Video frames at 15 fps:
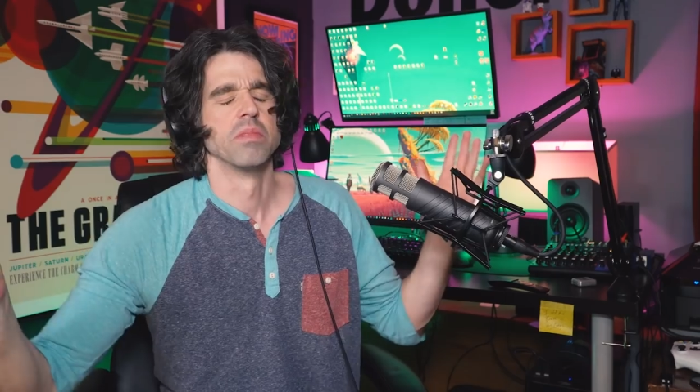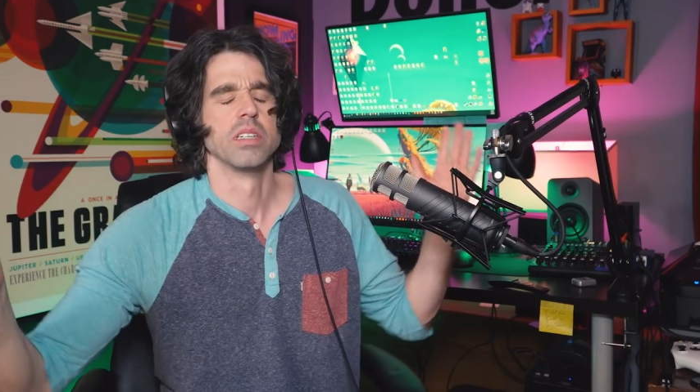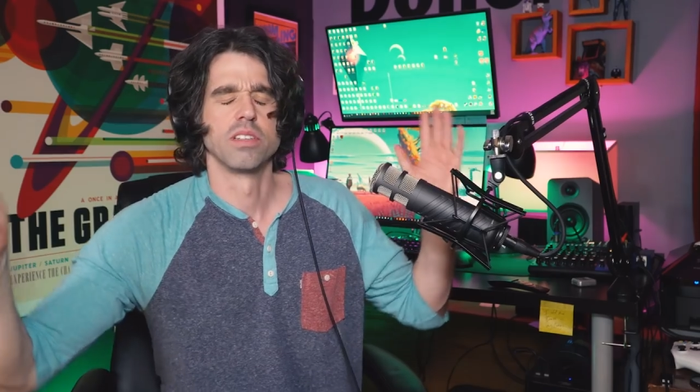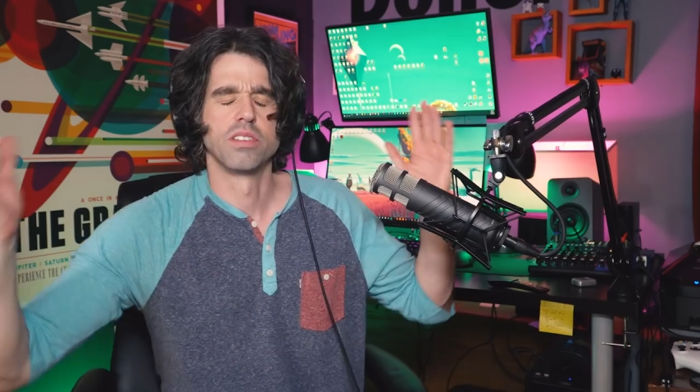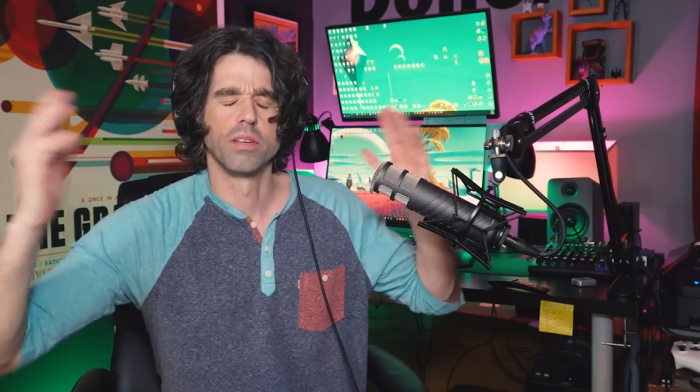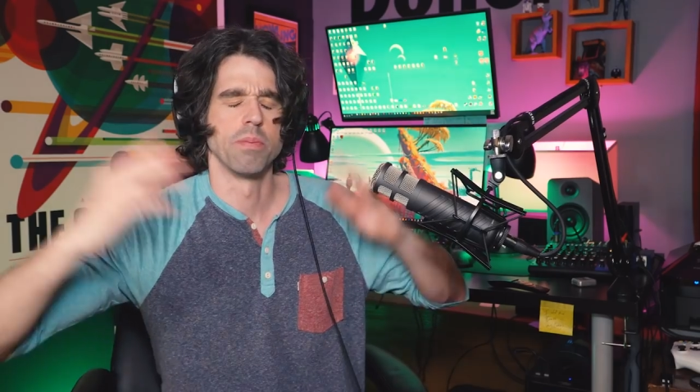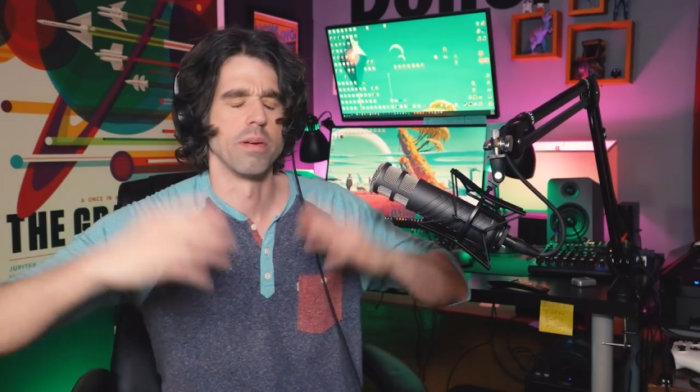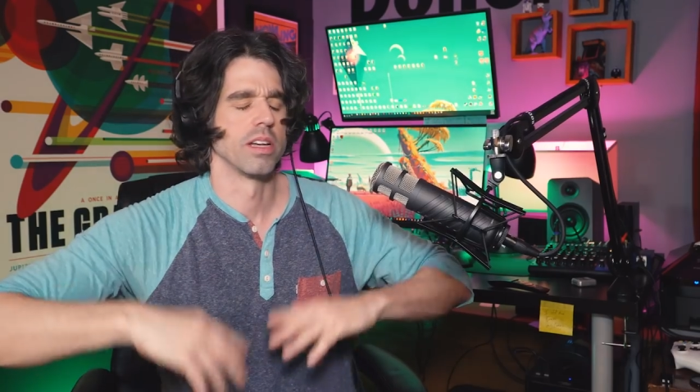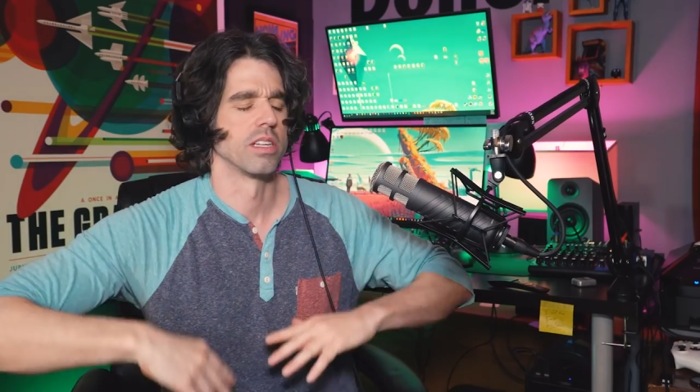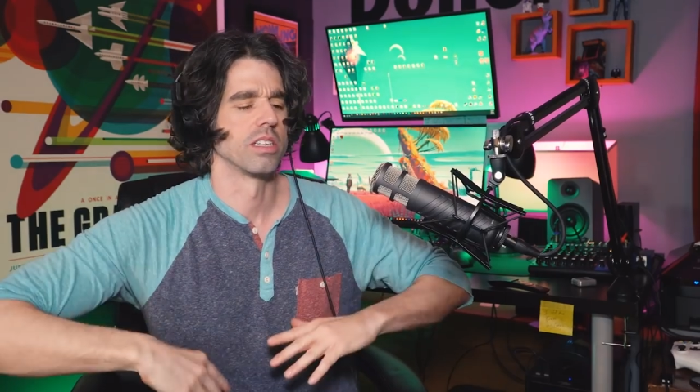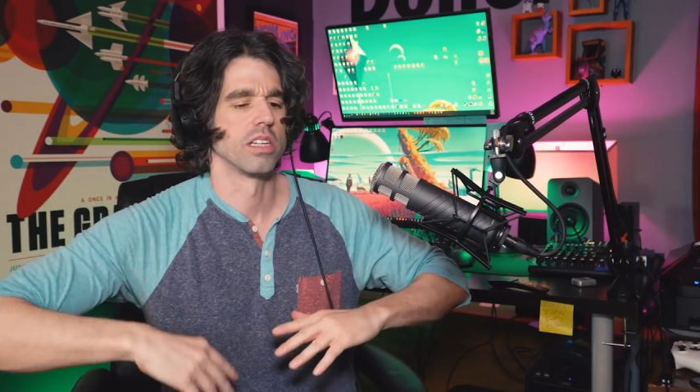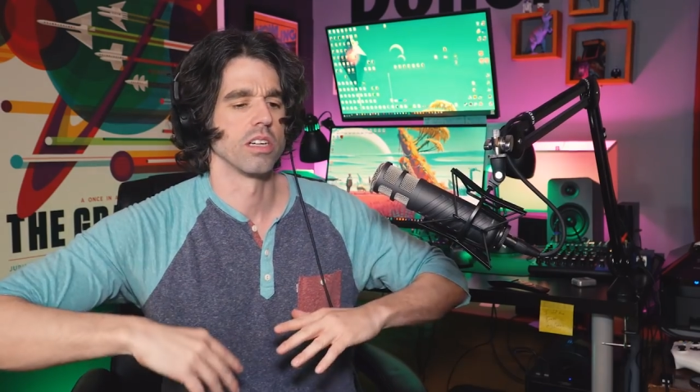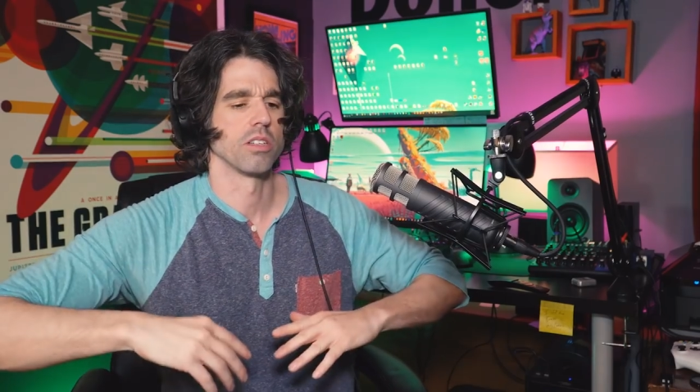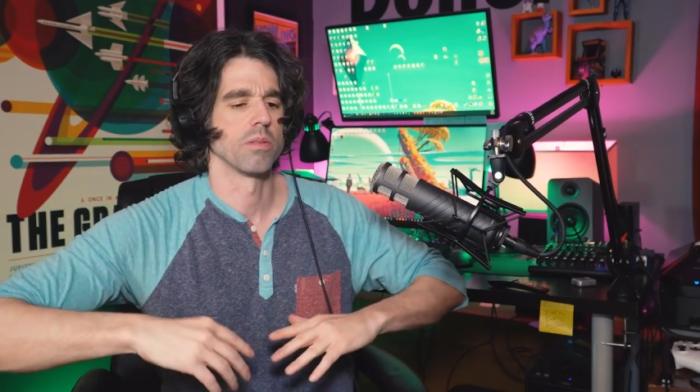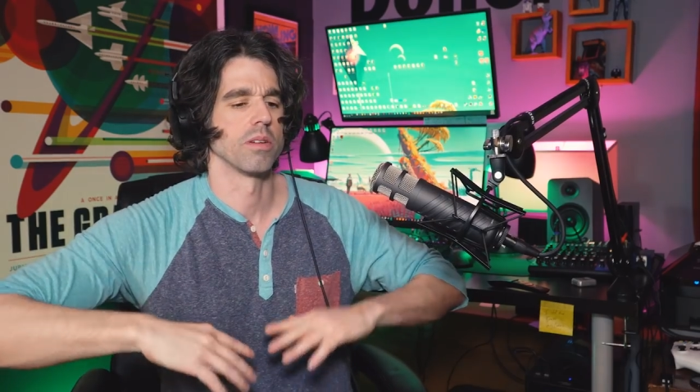it
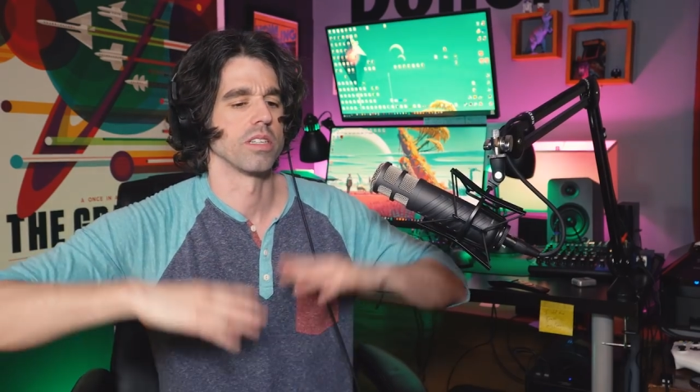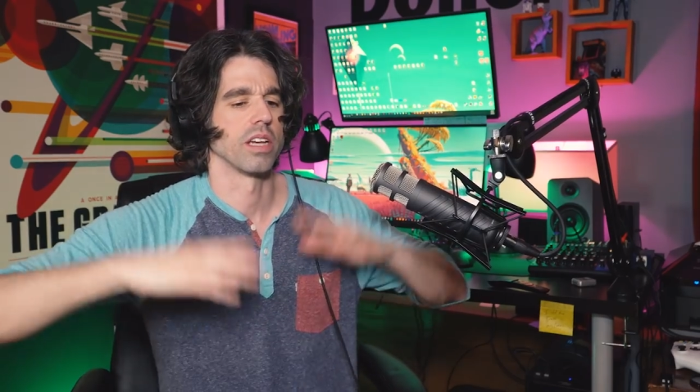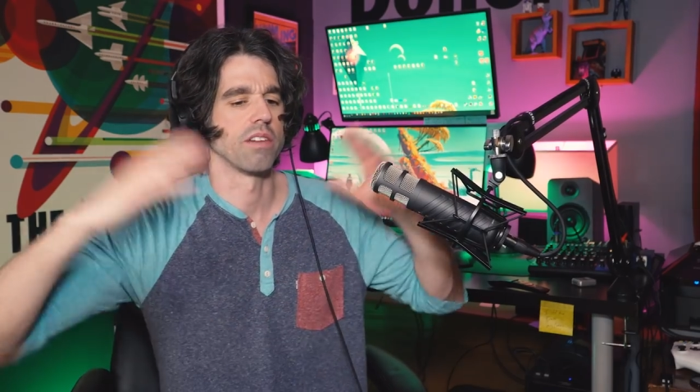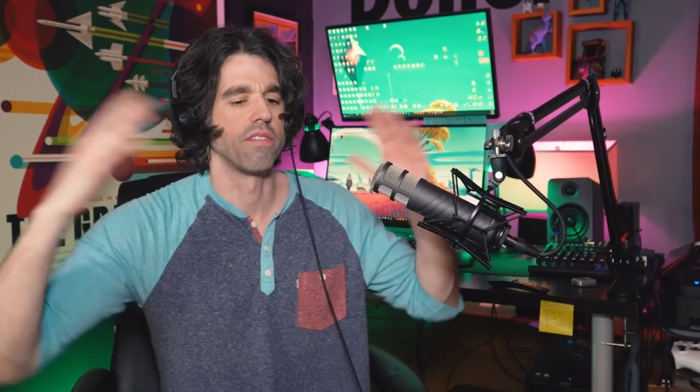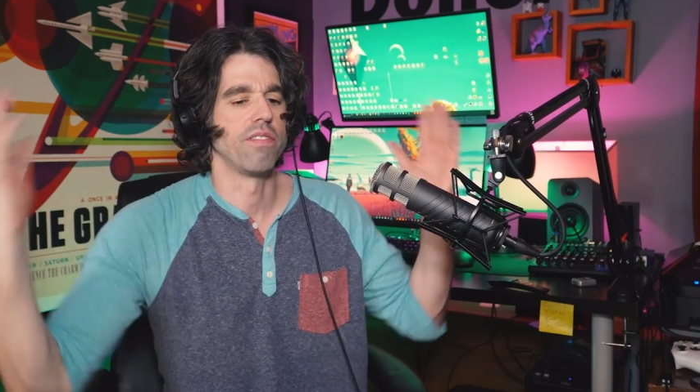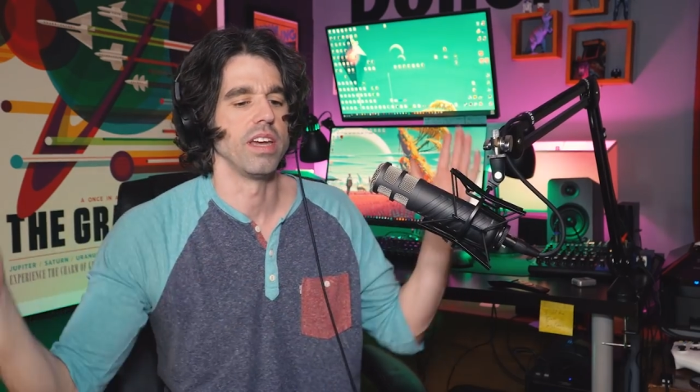still smells like